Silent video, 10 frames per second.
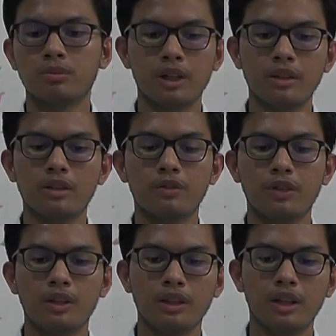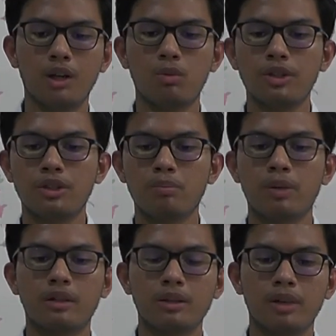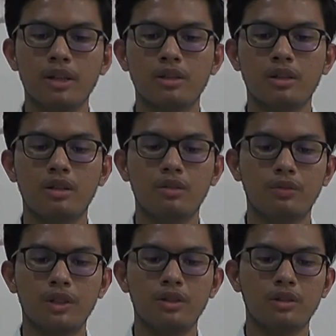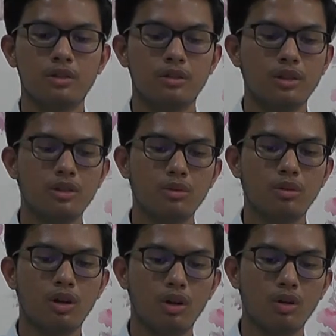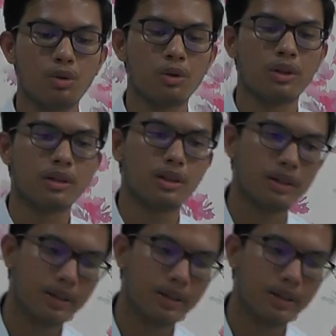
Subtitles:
get the feeling that I want to bury myself into a hole.